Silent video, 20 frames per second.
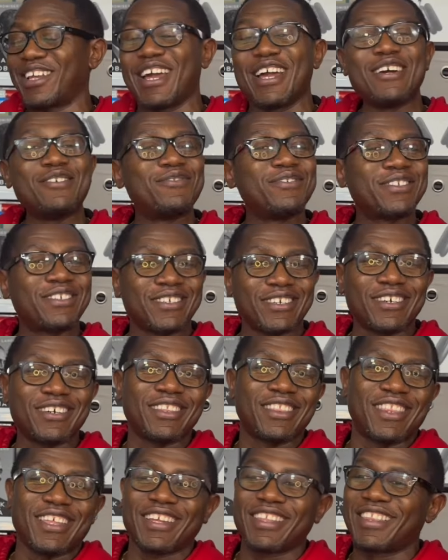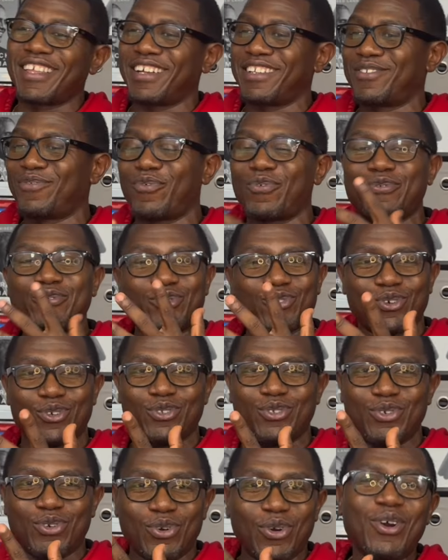Every single thing that we've shown
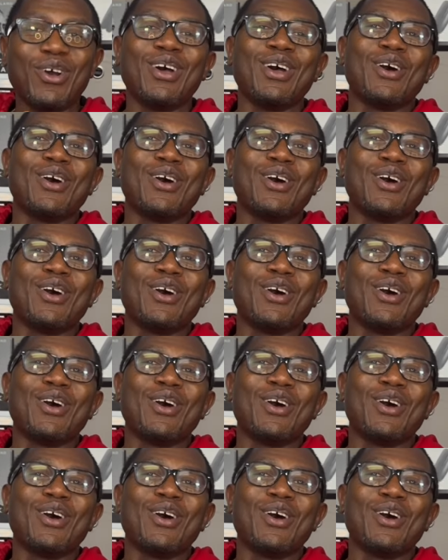you.